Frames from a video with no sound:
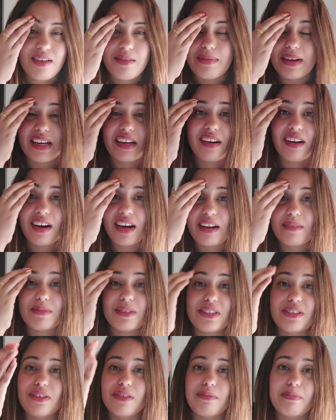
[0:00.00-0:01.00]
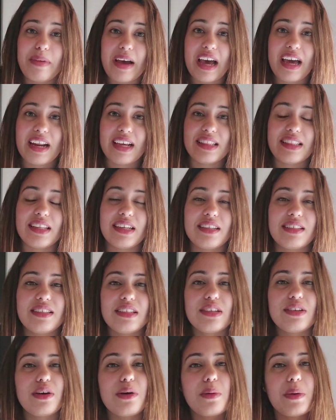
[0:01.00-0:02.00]
oh my god, I'm so bad at
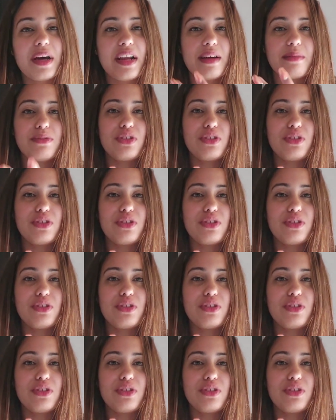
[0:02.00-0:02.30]
this. You know what?